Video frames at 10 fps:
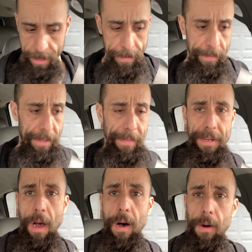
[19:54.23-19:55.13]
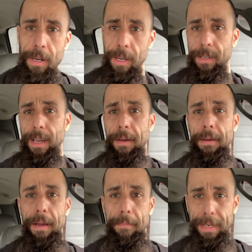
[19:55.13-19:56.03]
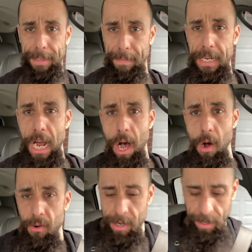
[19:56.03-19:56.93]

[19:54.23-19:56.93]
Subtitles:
Miss my dog. I miss my dog.